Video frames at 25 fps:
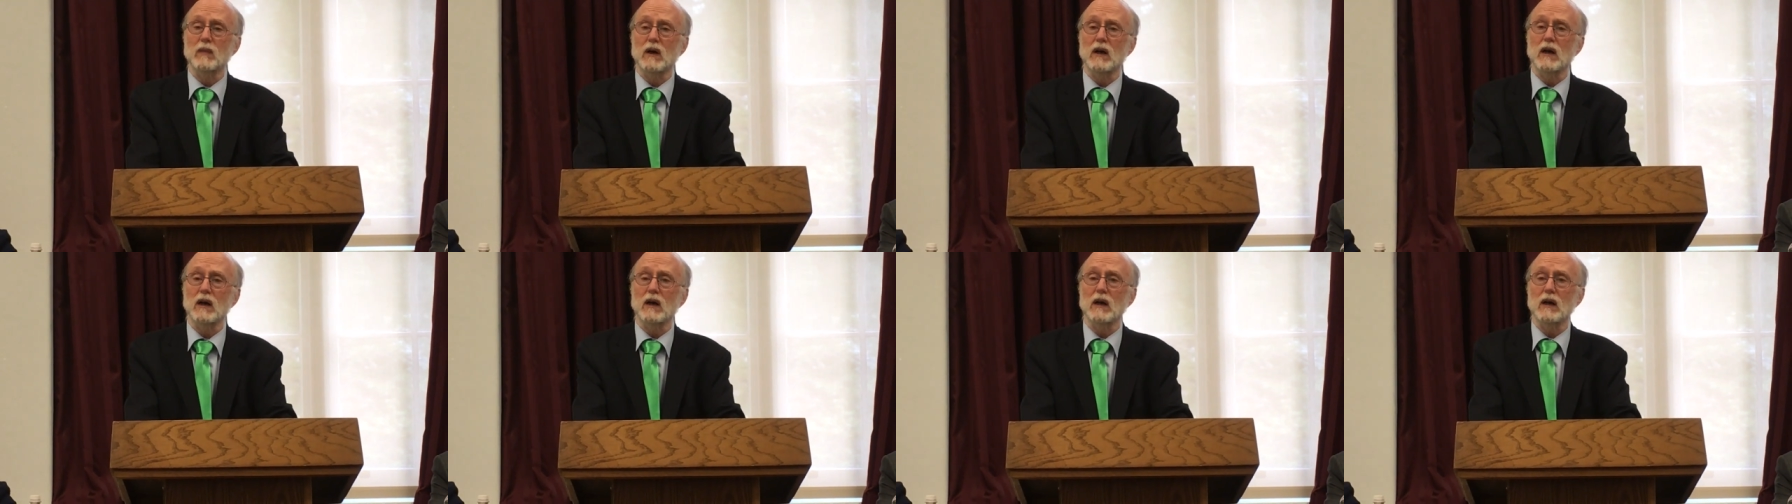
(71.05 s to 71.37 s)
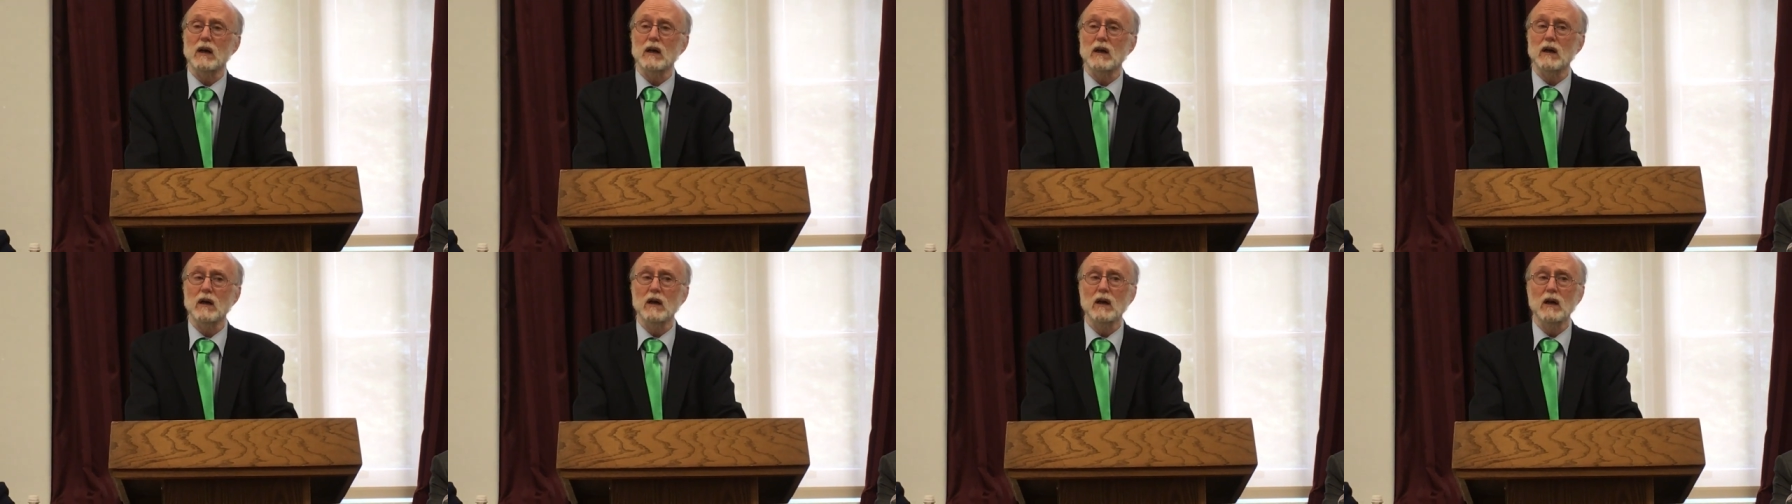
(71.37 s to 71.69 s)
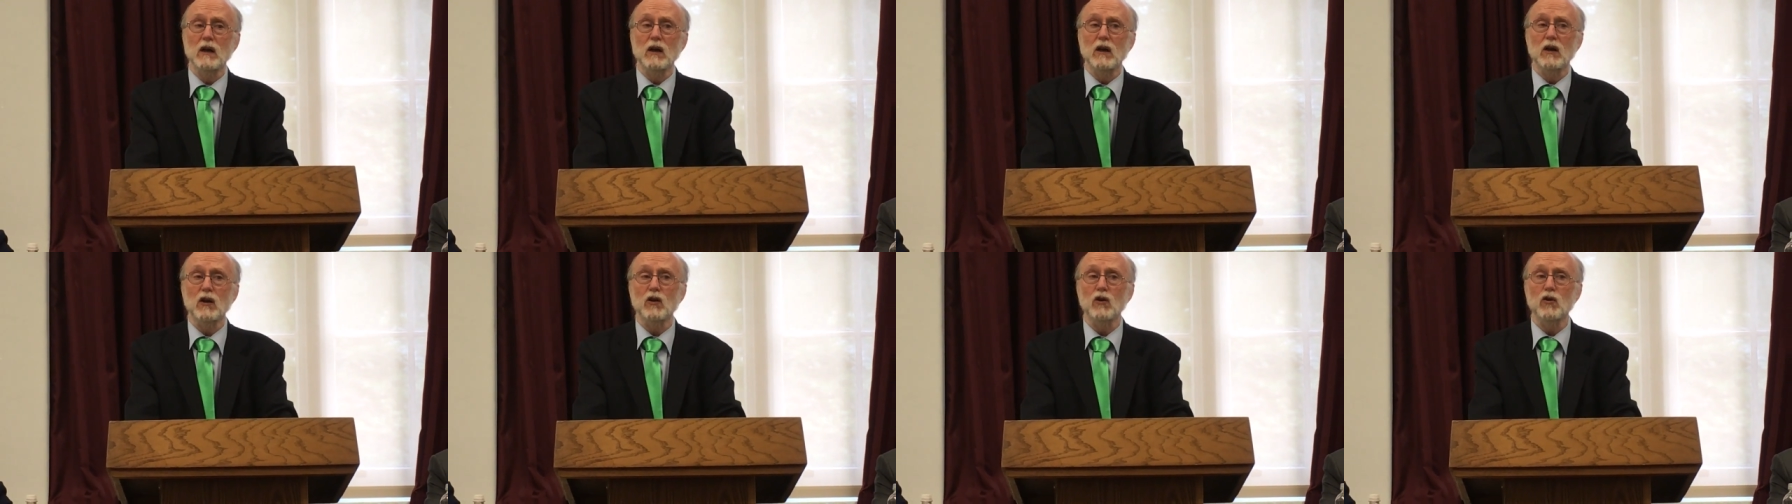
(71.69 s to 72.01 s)

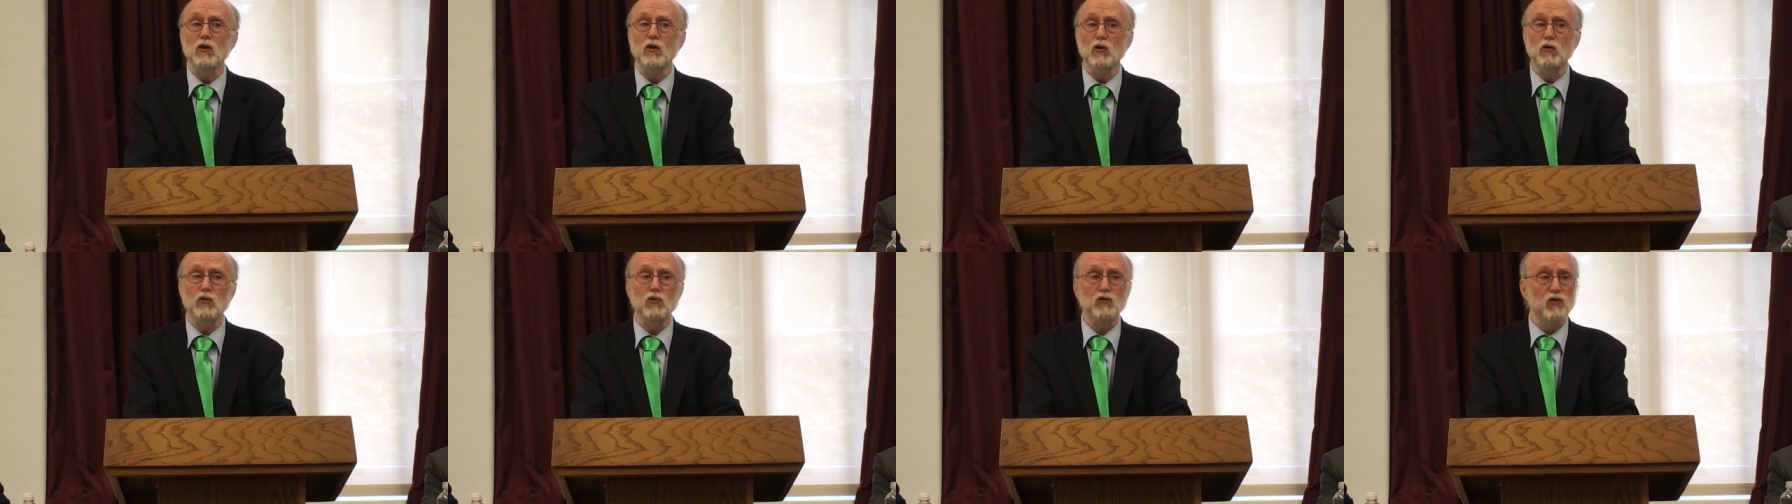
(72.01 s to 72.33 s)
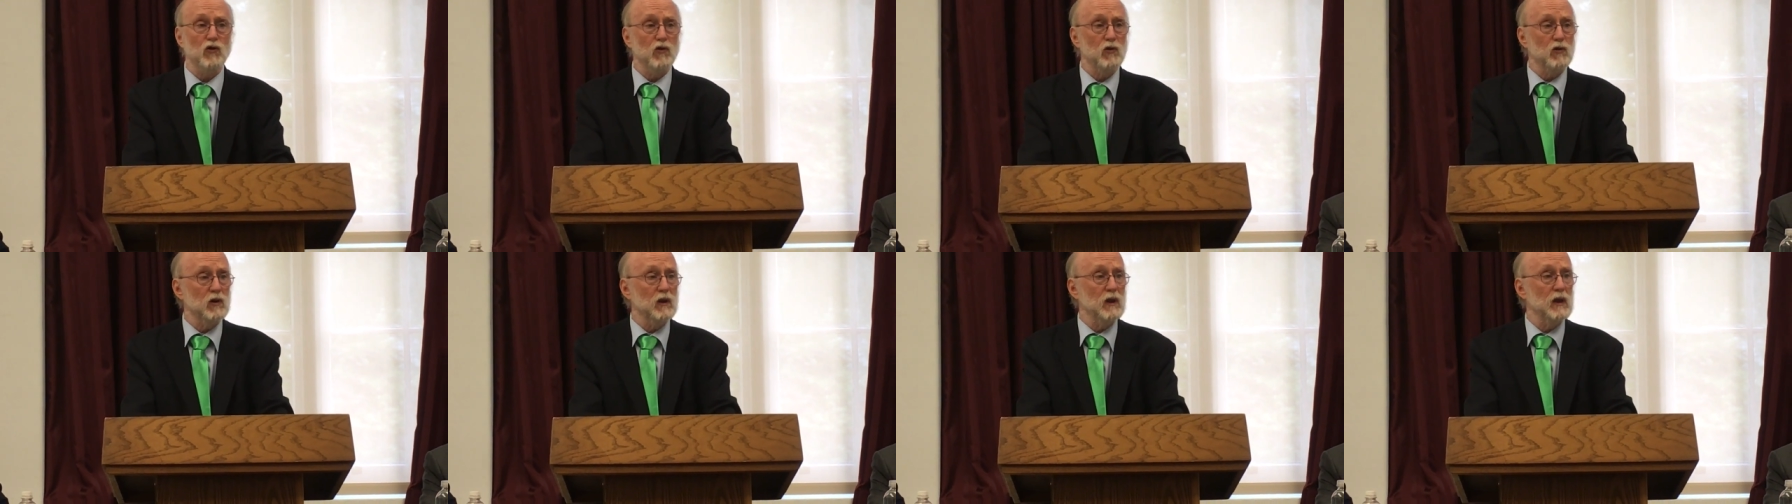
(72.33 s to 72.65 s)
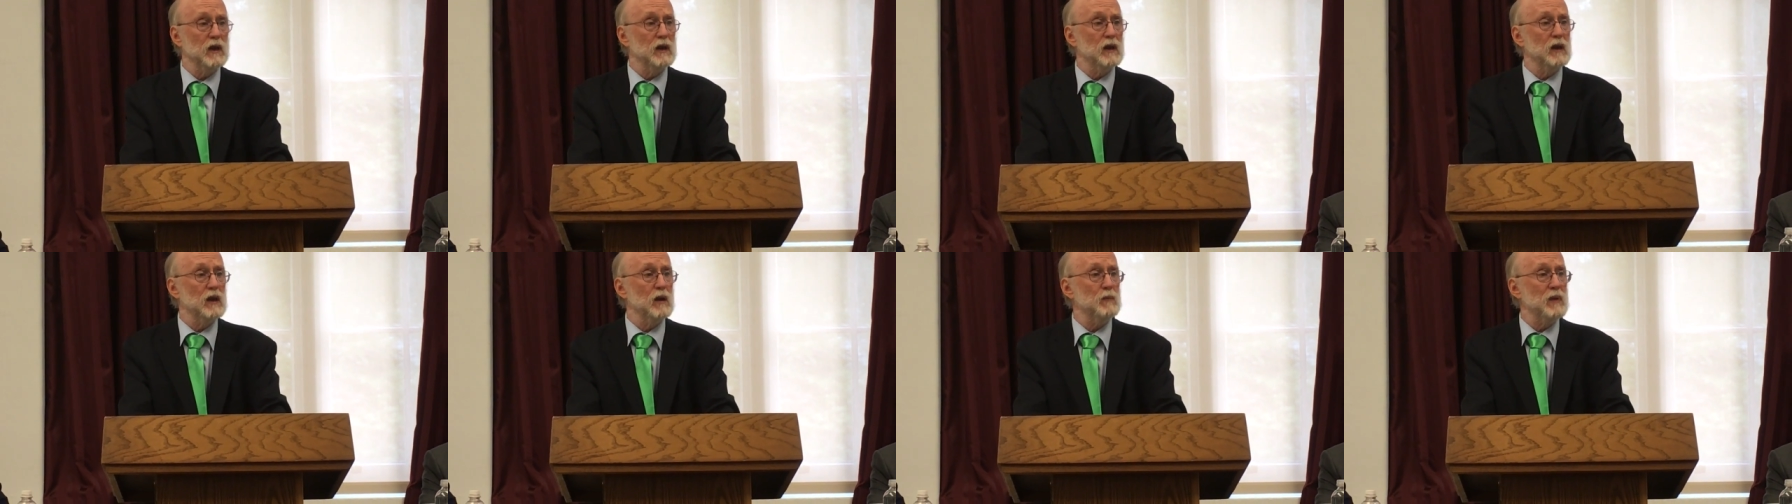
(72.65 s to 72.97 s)
uh,
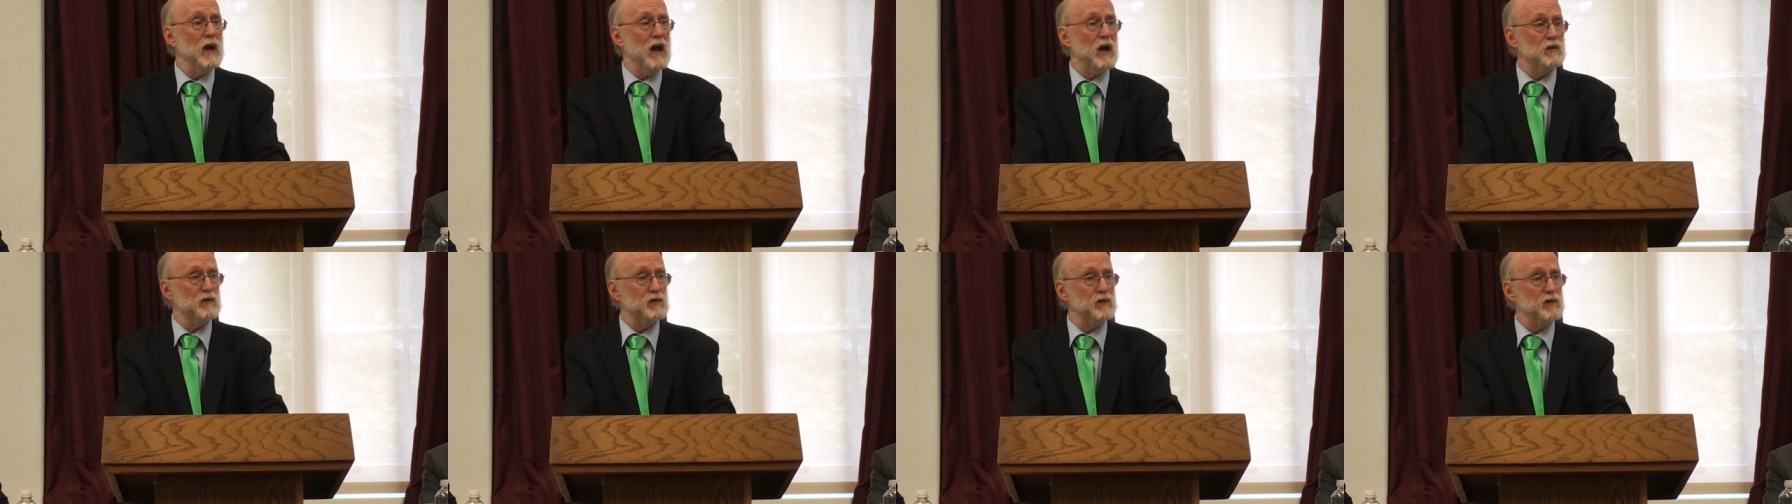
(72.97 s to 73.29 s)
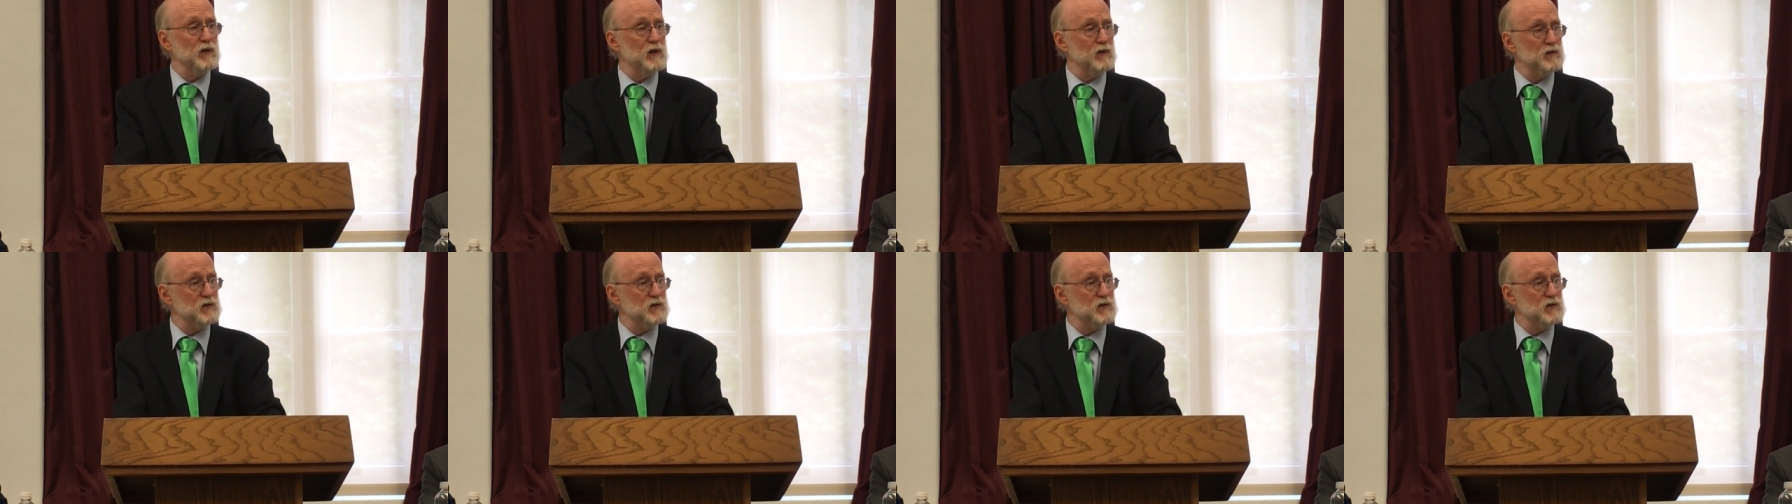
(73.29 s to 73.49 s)
usually about